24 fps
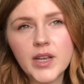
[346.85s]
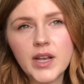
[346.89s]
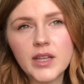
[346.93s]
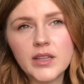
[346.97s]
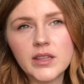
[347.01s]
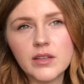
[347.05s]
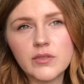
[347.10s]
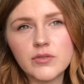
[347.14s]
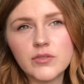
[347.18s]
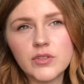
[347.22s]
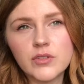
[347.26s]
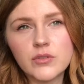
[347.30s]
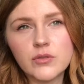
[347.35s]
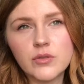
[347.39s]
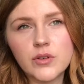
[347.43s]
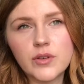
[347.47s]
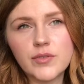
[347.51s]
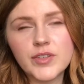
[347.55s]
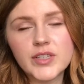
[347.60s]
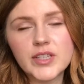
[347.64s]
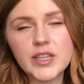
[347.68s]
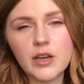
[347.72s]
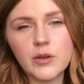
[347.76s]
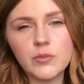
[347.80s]
I'd love to know
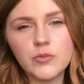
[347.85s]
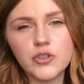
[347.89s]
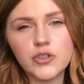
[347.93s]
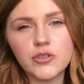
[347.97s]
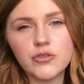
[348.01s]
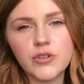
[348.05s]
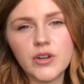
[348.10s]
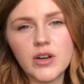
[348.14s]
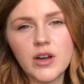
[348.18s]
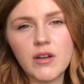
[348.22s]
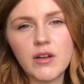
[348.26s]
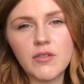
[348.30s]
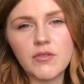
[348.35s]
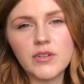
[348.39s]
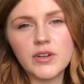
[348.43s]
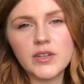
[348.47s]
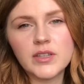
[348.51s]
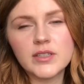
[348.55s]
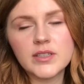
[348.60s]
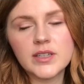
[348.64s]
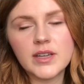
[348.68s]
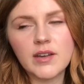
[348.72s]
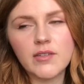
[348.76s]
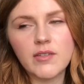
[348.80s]
if it's helped your
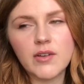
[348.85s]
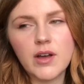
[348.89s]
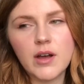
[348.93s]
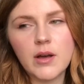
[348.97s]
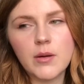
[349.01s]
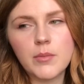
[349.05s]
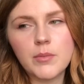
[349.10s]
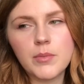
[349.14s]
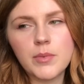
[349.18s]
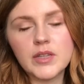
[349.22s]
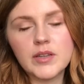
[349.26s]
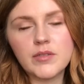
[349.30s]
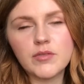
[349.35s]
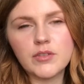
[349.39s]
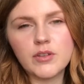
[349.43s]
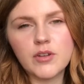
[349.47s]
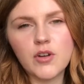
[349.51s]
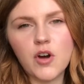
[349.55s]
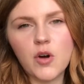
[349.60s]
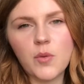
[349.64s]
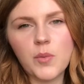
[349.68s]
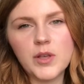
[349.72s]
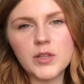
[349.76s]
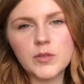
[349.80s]
recovery to give it up. Leave in the
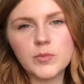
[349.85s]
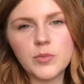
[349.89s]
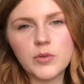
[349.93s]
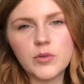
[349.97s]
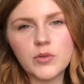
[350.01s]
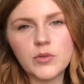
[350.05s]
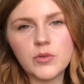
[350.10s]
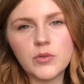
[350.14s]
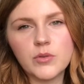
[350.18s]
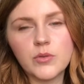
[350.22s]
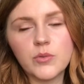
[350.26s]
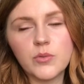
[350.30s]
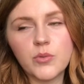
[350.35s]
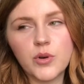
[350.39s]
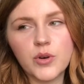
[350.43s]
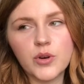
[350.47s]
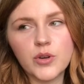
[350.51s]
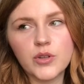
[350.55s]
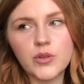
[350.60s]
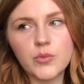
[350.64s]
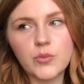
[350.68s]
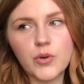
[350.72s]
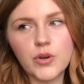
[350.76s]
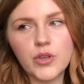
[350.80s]
comments below
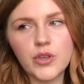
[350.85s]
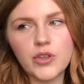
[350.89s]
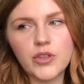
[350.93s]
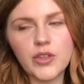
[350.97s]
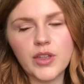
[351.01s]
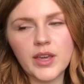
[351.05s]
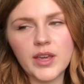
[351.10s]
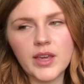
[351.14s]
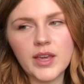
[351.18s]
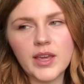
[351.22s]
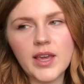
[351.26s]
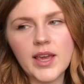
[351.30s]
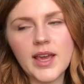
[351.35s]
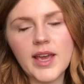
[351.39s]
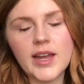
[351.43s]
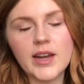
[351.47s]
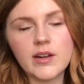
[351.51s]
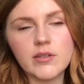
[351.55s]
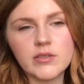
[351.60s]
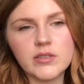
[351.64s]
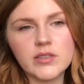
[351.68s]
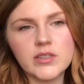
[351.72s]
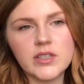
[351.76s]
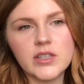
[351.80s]
what you think, and
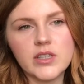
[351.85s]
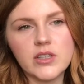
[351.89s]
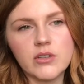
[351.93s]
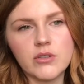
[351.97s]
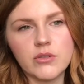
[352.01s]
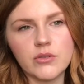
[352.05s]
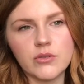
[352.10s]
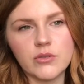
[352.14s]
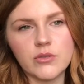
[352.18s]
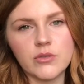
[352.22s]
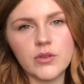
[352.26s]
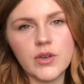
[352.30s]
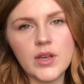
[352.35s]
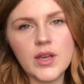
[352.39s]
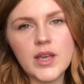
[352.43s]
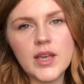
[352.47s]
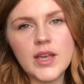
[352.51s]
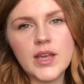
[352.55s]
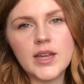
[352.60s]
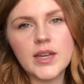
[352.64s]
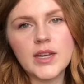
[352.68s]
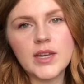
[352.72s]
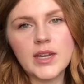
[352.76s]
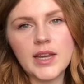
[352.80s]
I'll see you
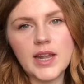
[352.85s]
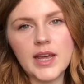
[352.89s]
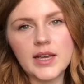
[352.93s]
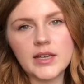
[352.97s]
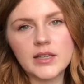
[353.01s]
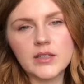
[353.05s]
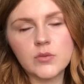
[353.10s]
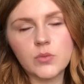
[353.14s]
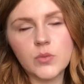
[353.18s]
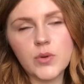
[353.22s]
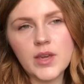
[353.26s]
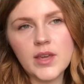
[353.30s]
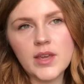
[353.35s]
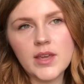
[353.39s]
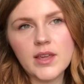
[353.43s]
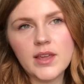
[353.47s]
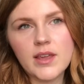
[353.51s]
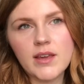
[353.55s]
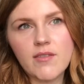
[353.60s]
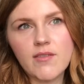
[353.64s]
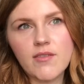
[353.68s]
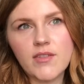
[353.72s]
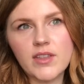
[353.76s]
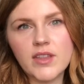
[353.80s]
next
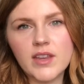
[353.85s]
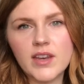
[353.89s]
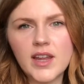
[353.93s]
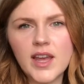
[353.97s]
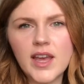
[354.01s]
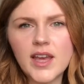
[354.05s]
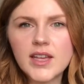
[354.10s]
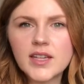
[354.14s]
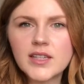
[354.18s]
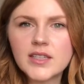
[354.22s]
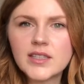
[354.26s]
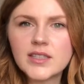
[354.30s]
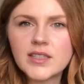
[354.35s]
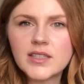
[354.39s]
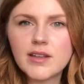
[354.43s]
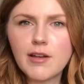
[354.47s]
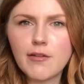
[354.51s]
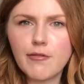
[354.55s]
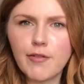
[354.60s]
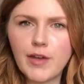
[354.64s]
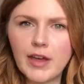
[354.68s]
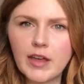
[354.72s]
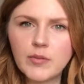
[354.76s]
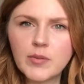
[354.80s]
week for the next
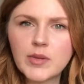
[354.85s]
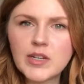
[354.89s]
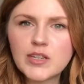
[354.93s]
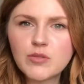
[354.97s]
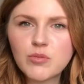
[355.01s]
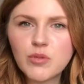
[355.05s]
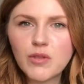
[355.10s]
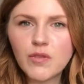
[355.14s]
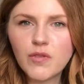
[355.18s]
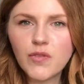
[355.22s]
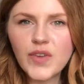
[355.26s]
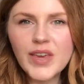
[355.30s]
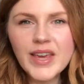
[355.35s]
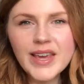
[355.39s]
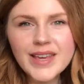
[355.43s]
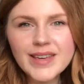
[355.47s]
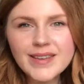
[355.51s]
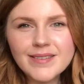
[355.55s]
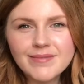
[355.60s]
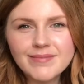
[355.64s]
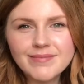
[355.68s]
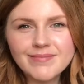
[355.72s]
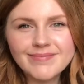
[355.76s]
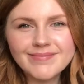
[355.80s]
5 minutes with
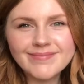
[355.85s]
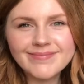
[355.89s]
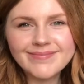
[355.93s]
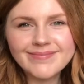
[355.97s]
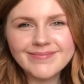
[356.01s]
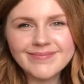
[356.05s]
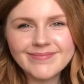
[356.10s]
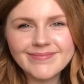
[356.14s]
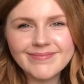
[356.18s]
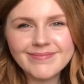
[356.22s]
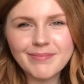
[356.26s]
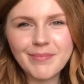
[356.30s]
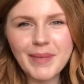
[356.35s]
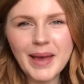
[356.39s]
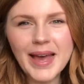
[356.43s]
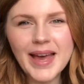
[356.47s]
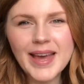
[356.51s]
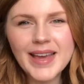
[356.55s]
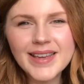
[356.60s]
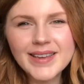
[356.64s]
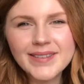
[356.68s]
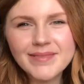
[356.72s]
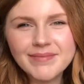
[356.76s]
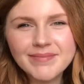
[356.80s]
B.
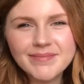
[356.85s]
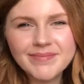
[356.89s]
Bye.